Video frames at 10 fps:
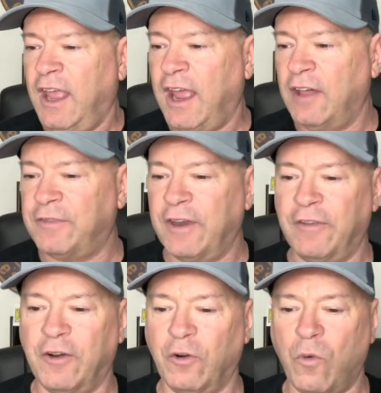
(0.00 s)
out there
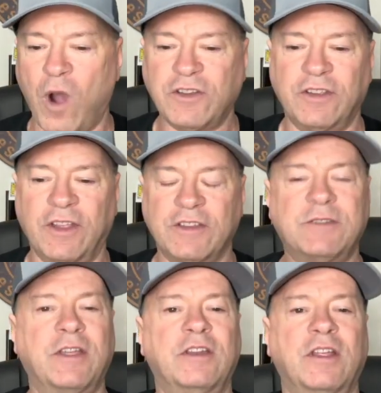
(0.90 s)
that are watching this
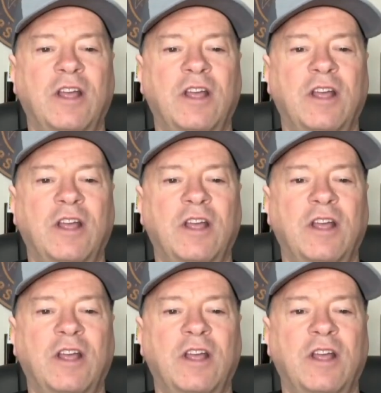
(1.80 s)
that